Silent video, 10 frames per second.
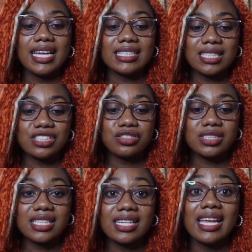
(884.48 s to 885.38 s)
is
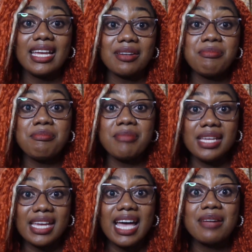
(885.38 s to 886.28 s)
interested in
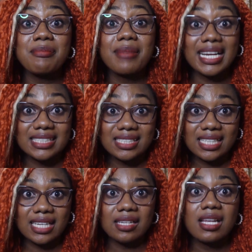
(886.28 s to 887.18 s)
me and my
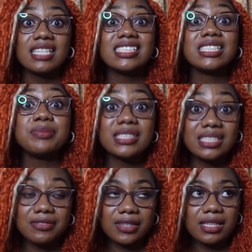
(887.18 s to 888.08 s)
skin
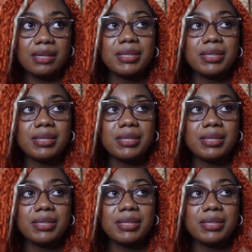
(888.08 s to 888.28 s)
specifically,